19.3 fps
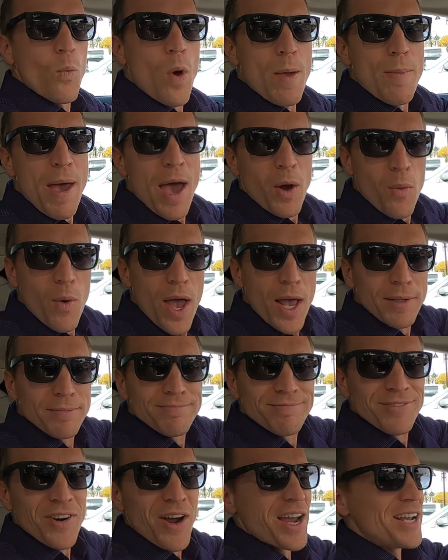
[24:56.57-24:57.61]
way back
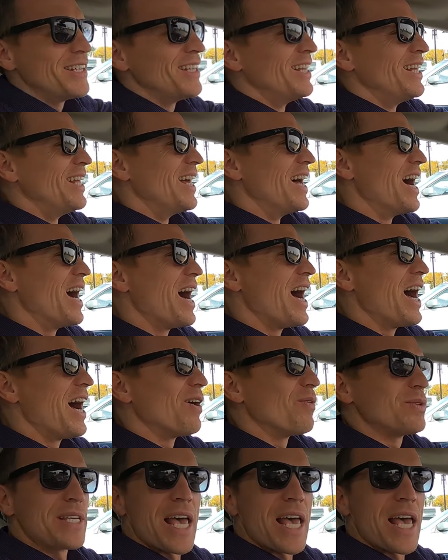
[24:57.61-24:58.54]
when, right, uh,